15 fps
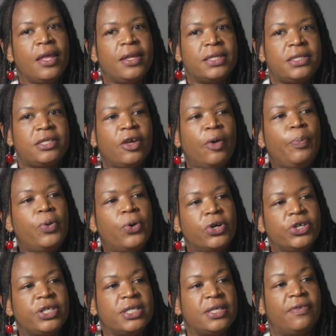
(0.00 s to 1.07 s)
some
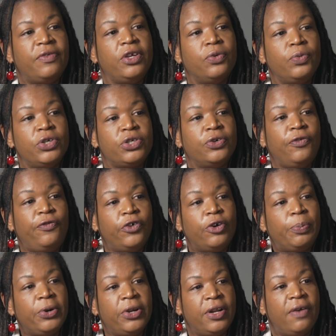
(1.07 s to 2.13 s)
portions of the original
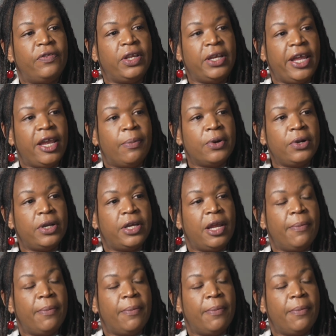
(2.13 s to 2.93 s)
footprint of the neighborhood.